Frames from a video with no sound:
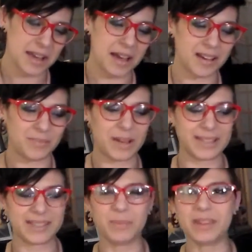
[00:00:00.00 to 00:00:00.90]

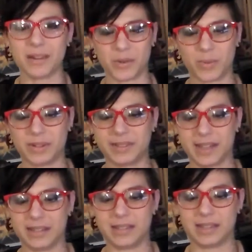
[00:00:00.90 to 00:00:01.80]
Some of the other ones
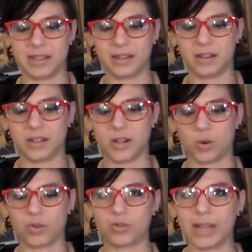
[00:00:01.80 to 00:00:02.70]
I did,
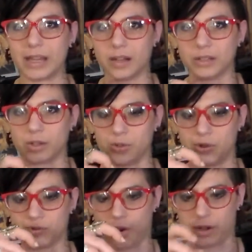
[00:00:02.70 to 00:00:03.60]
create a little
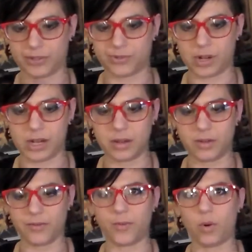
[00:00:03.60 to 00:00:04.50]
drawstring
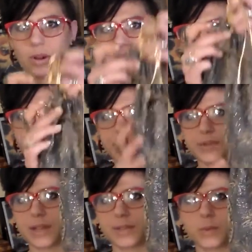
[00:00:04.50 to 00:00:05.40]
for it.
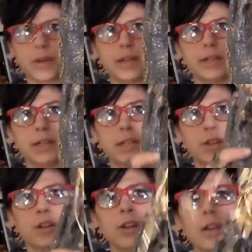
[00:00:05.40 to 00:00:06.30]
That's what I did
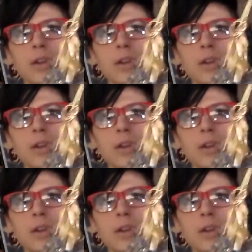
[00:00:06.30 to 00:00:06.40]
here.